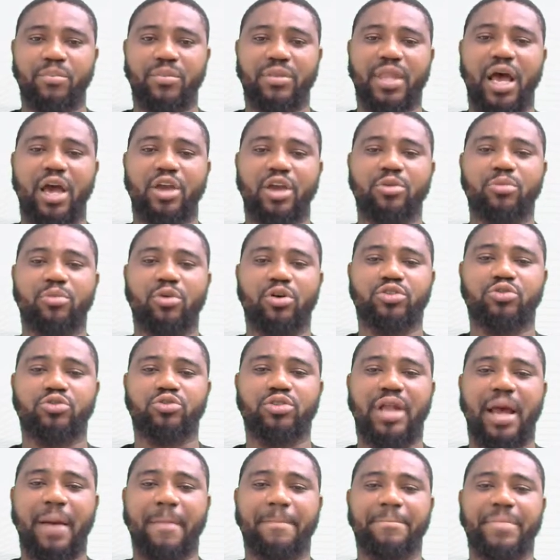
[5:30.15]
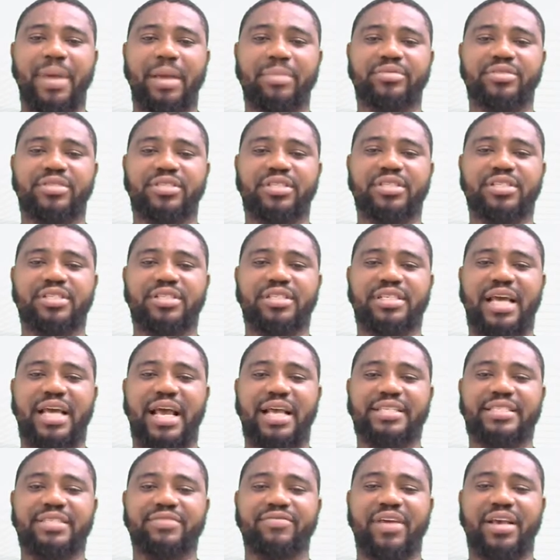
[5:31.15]
Now you must know that pepsin is a
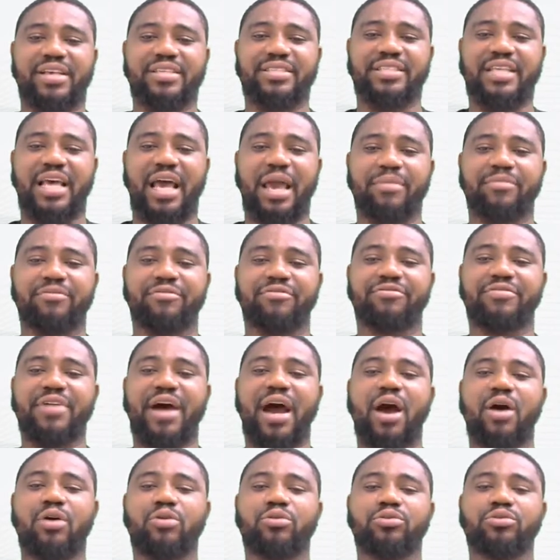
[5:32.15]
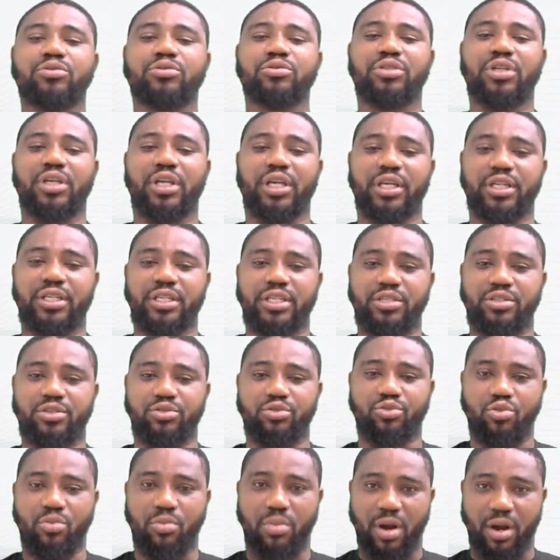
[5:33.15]
digestive enzyme found in the
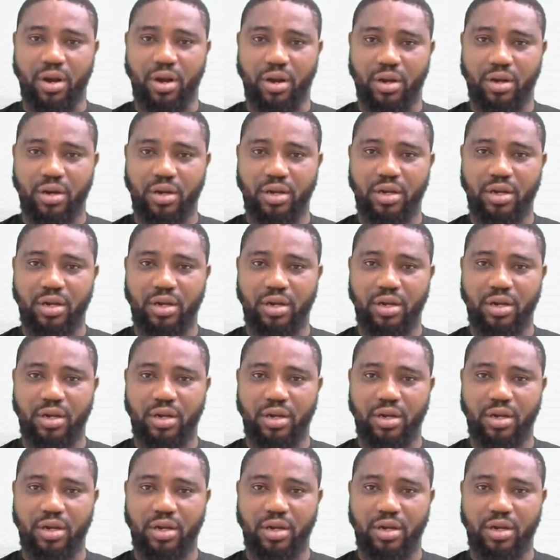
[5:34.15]
stomach.